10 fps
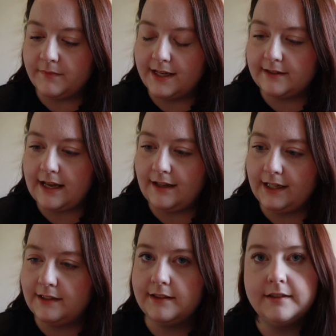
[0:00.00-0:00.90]
it's kind of
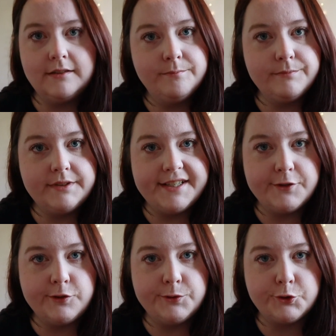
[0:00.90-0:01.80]
like a little
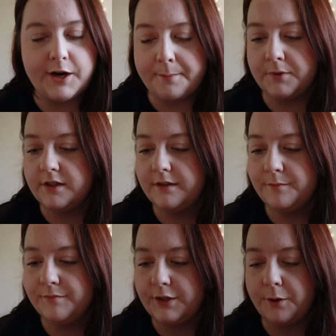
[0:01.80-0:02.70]
digital scrapbook,
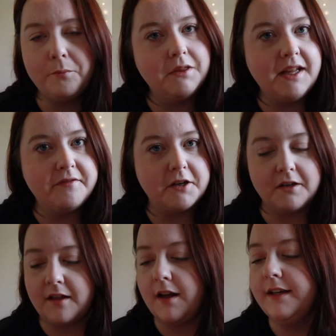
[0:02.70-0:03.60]
so love her
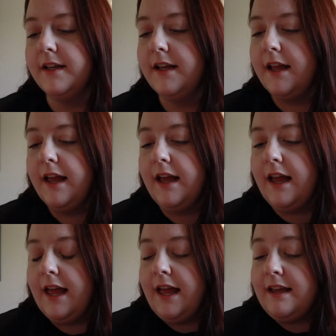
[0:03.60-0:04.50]
a lot.
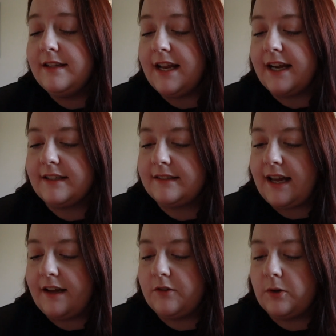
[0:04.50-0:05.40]
Next,
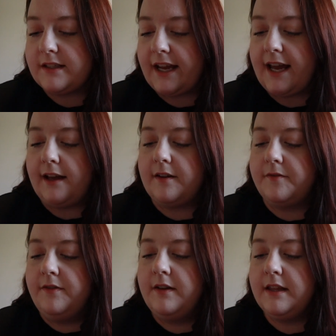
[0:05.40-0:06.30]
of course, I
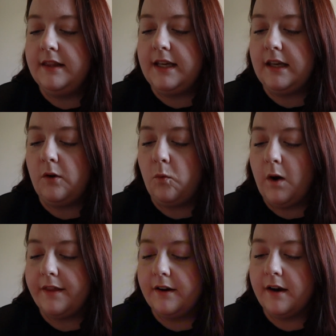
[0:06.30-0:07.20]
have the
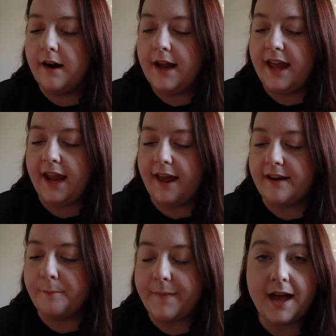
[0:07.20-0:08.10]
weather
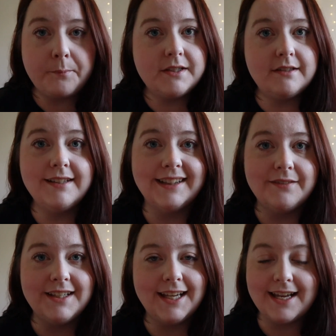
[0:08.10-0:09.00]
and maps.
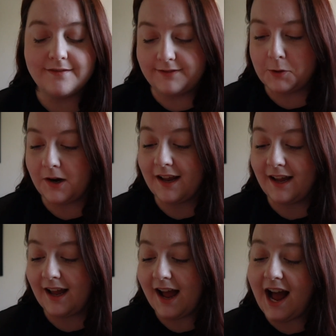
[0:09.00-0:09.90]
Living in
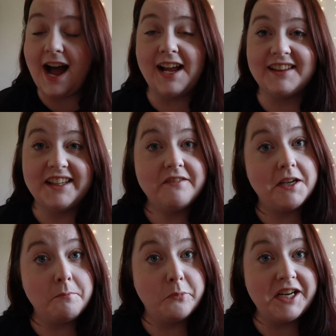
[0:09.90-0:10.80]
Florida, I live
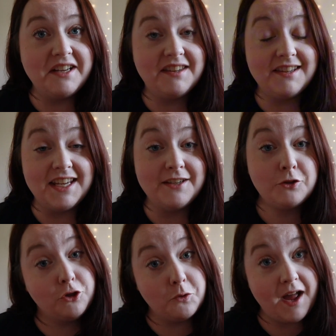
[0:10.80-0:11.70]
and breathe
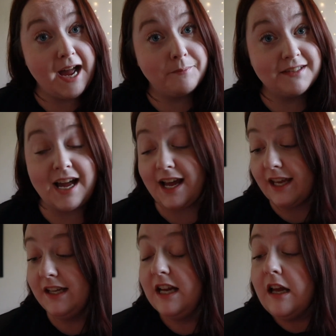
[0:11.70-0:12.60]
these two apps.
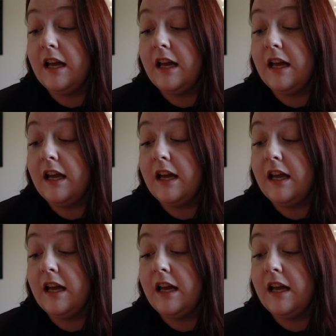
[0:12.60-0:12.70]
I